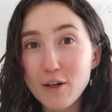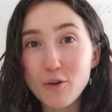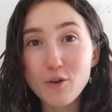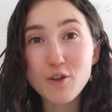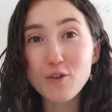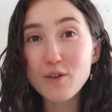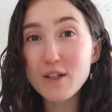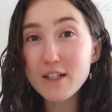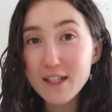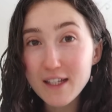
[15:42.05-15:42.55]
or
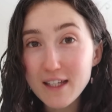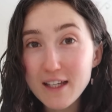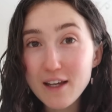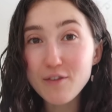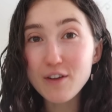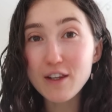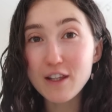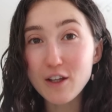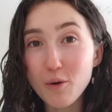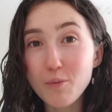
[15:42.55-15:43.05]
you need to
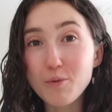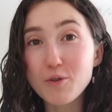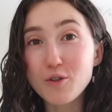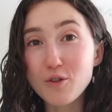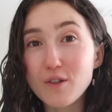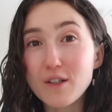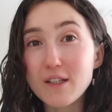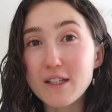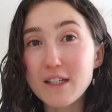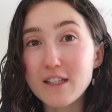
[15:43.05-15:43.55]
give it the
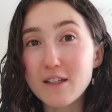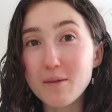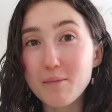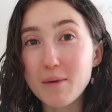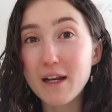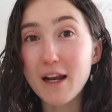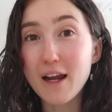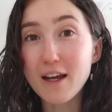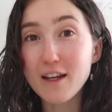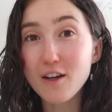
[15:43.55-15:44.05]
opportunity to
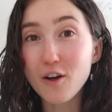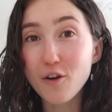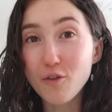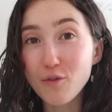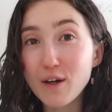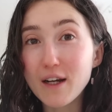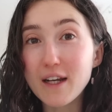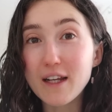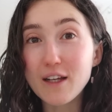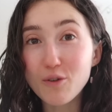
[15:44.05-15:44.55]
be like a
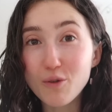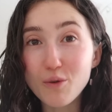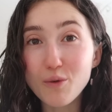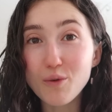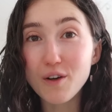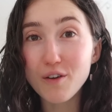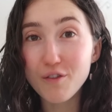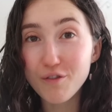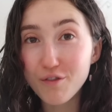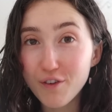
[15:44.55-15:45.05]
really
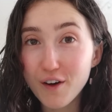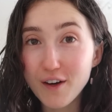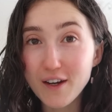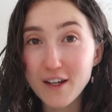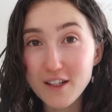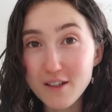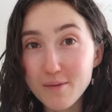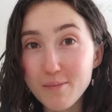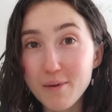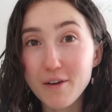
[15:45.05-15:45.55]
cool and fun
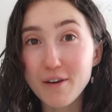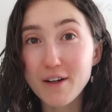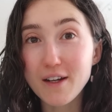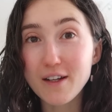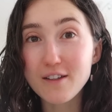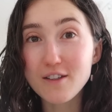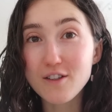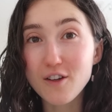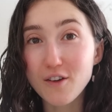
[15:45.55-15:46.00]
experience,